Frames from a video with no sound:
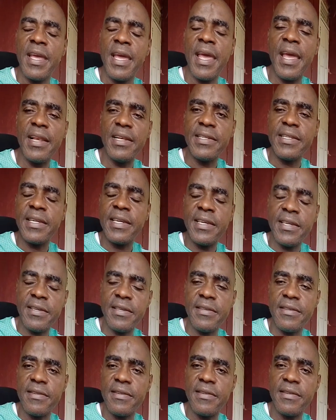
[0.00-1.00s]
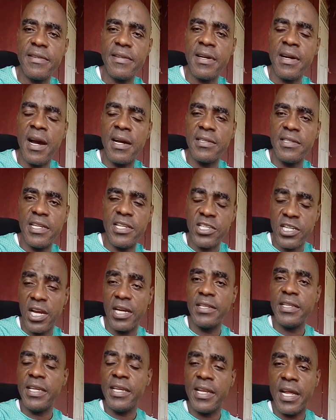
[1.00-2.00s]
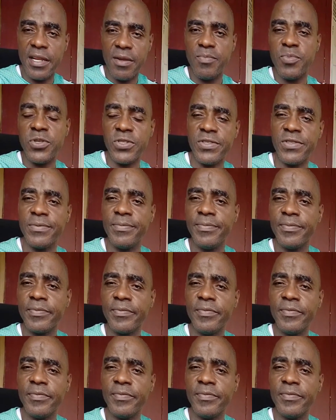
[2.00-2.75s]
health condition in the prison.